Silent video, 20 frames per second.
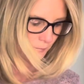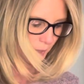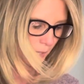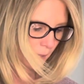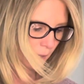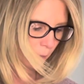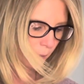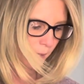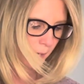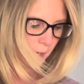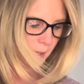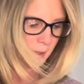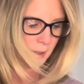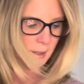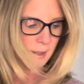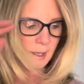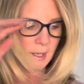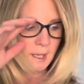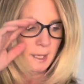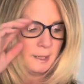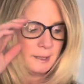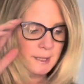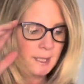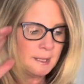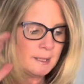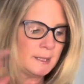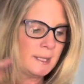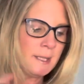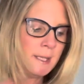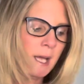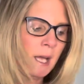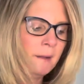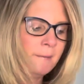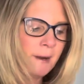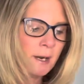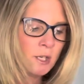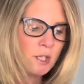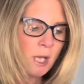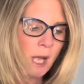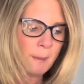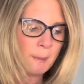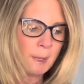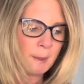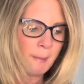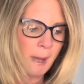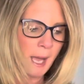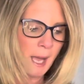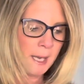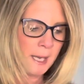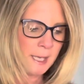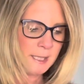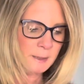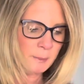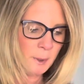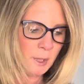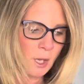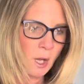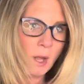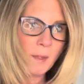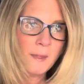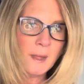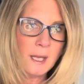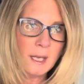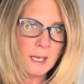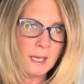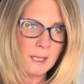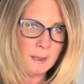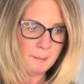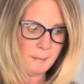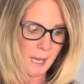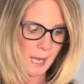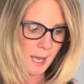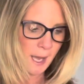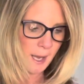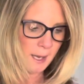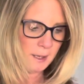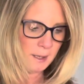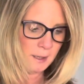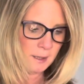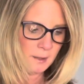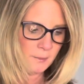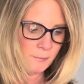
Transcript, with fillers: Okay, it says the Telfar shopping bag has been called the It Bag